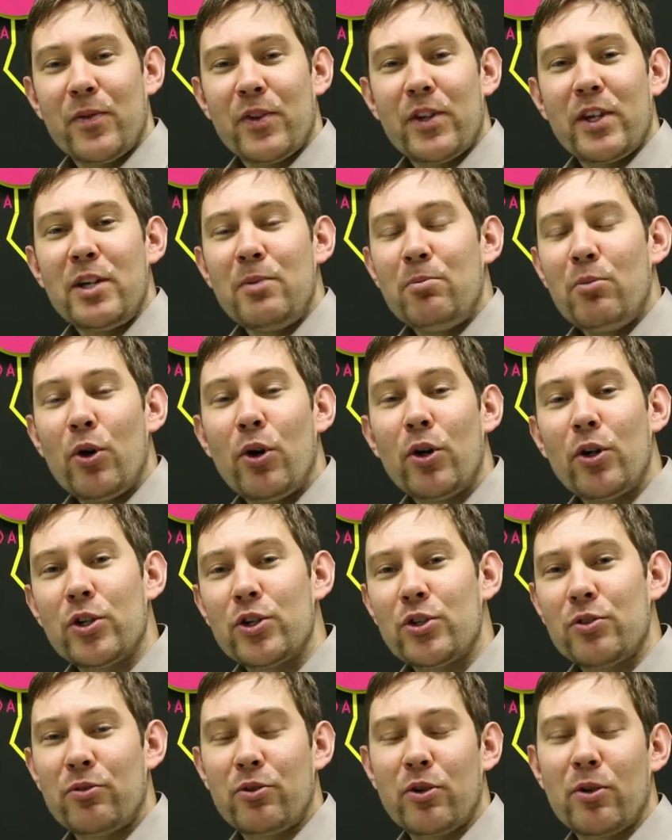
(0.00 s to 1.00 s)

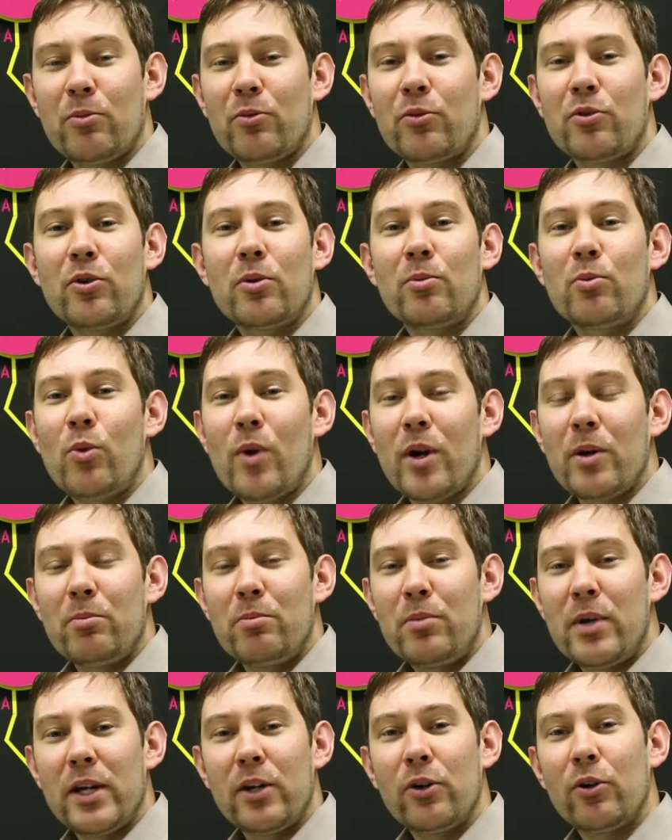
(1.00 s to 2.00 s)
emerge from one
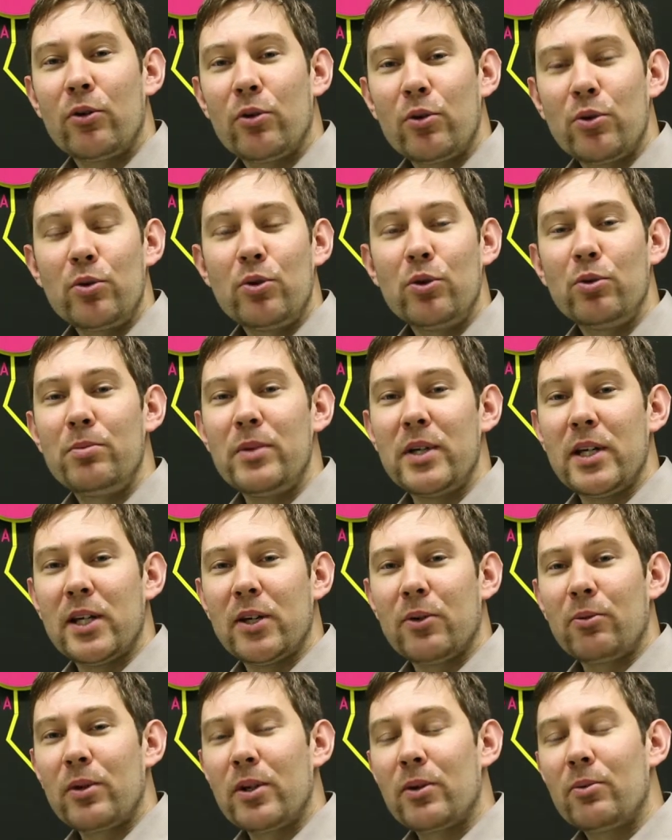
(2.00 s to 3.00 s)
bigger rule
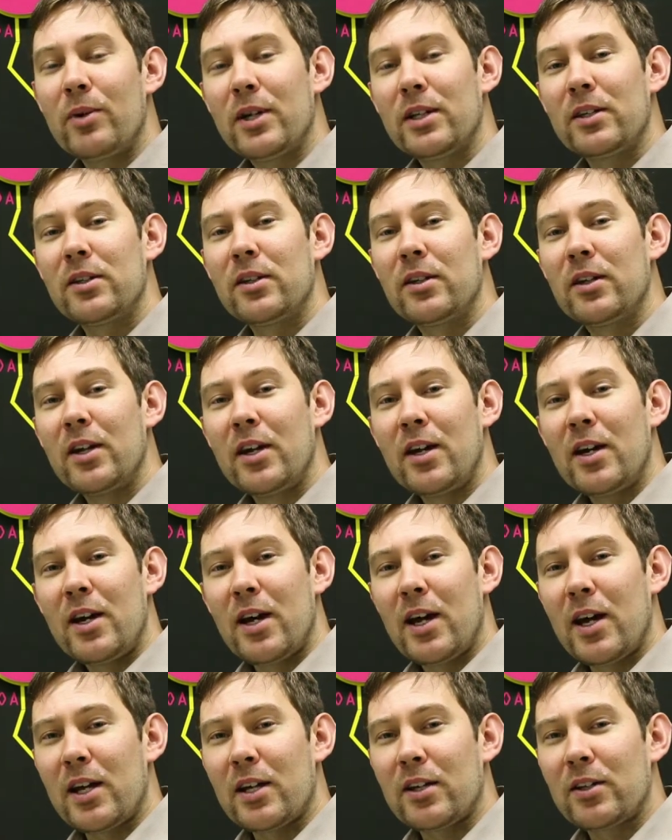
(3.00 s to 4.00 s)
being rewritten,
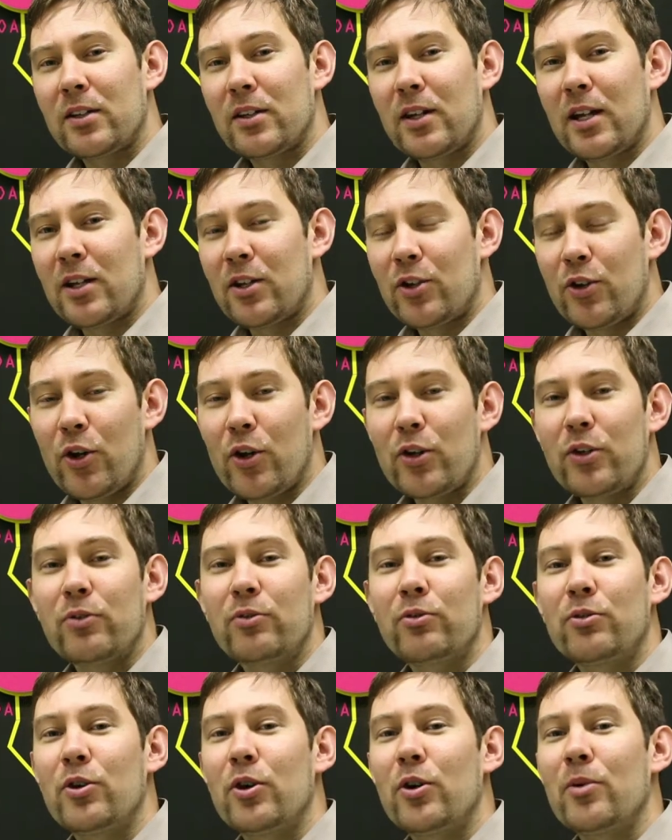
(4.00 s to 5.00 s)
and not
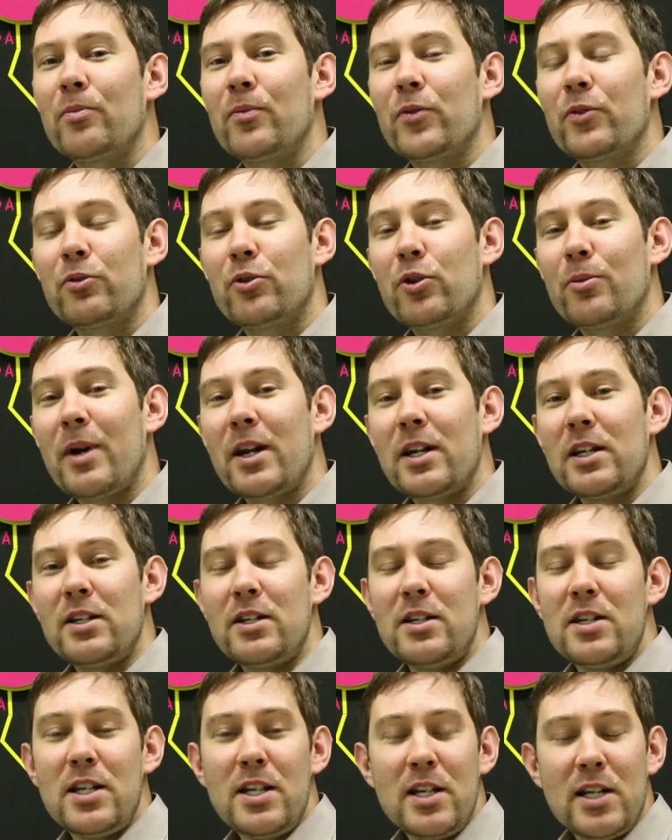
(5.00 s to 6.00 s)
from any
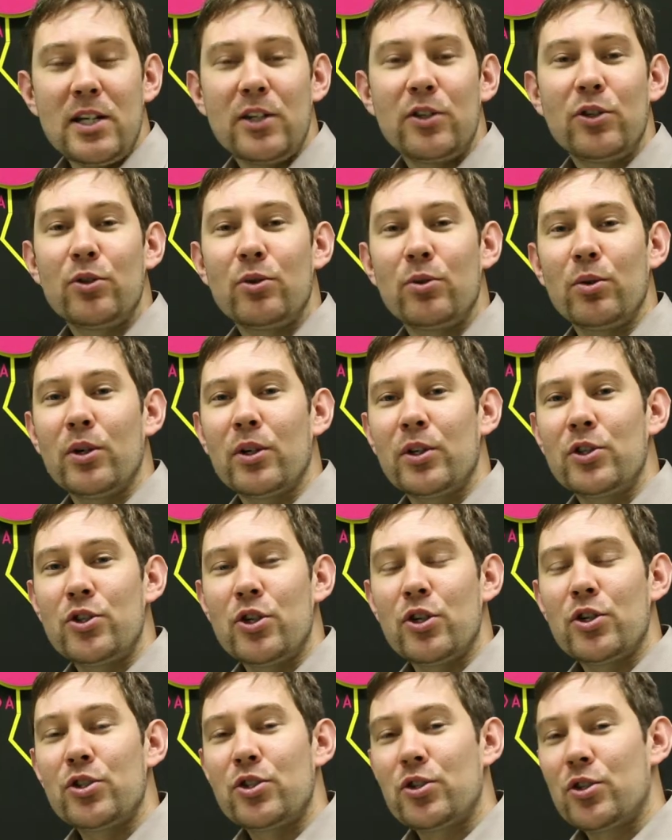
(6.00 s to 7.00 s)
need to
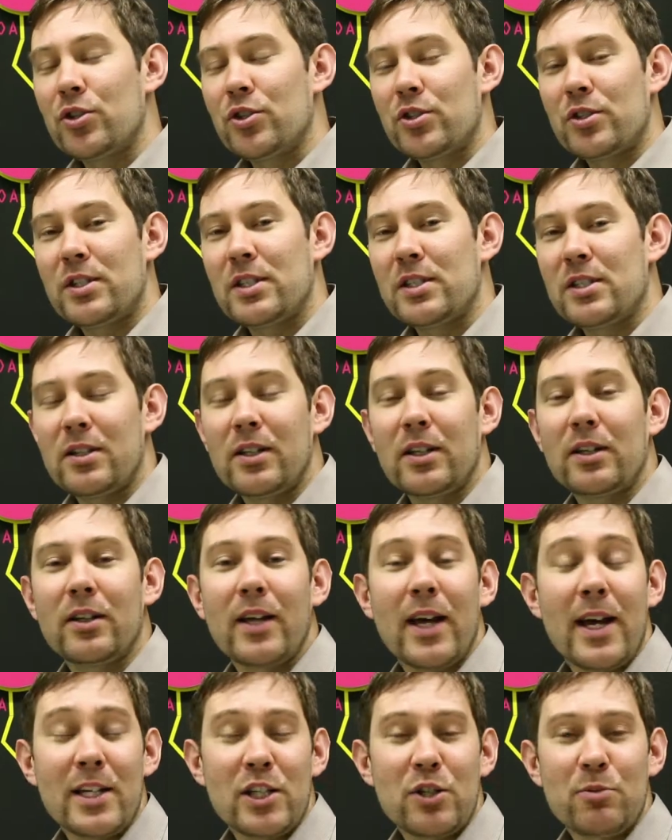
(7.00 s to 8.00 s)
adjust just this little
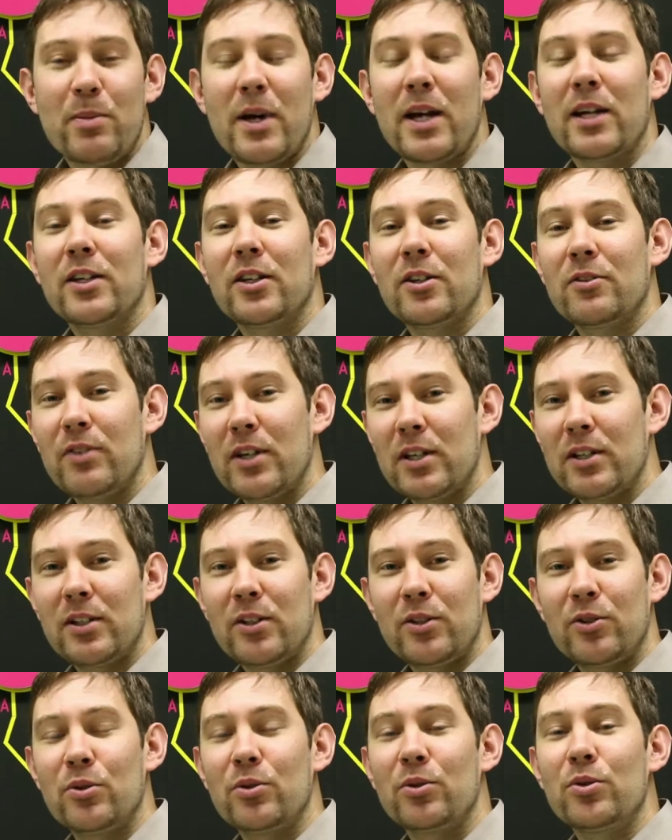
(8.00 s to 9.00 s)
aspect of it
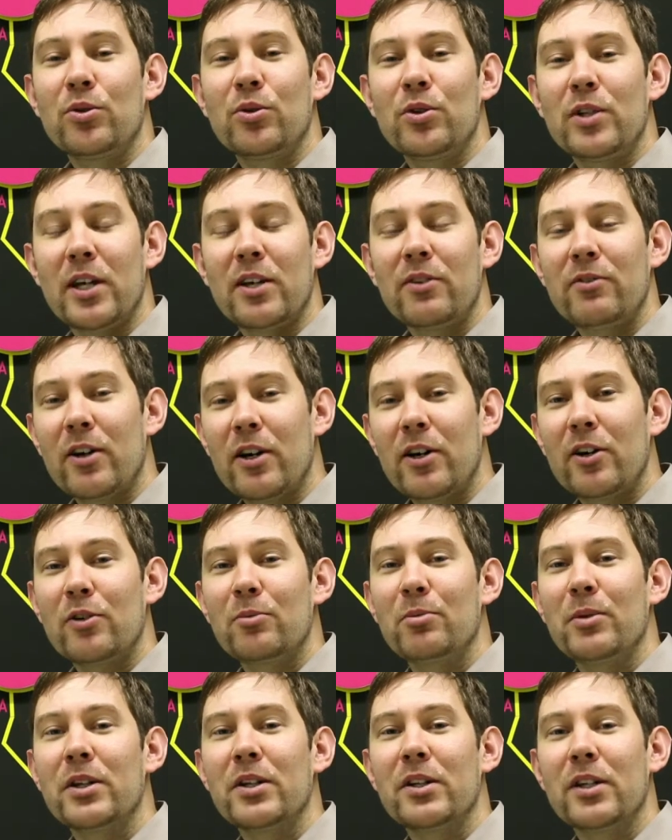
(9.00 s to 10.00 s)
to the
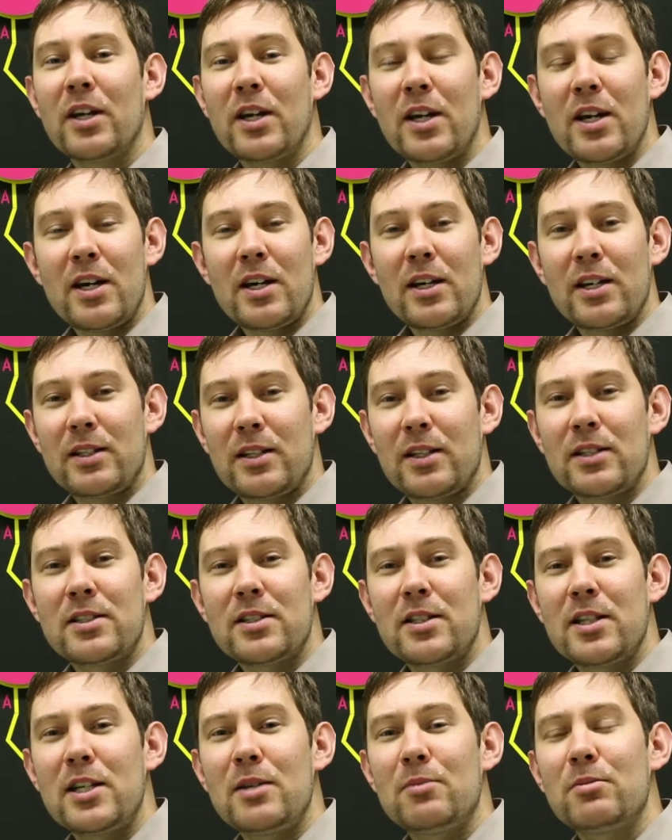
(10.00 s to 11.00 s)
environment. It
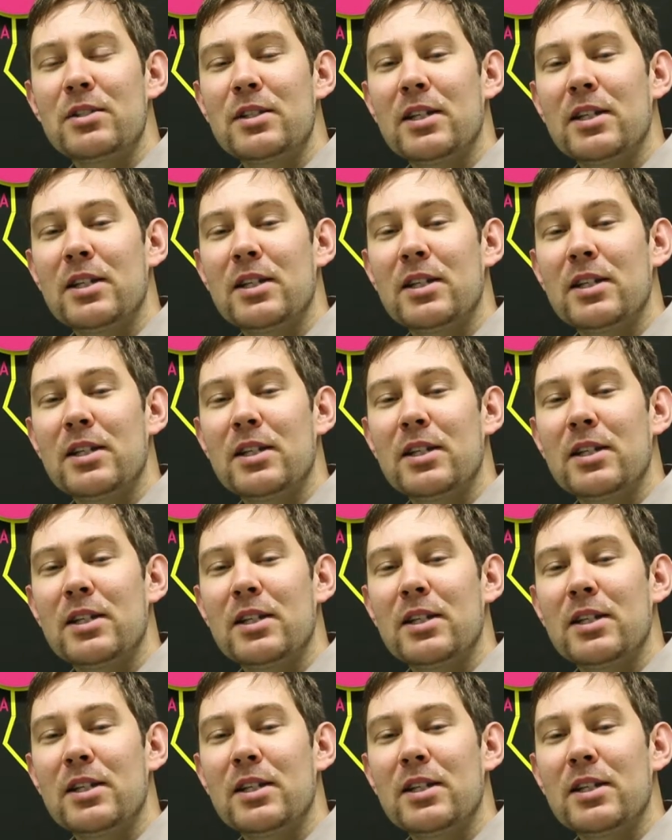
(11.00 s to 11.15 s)
seems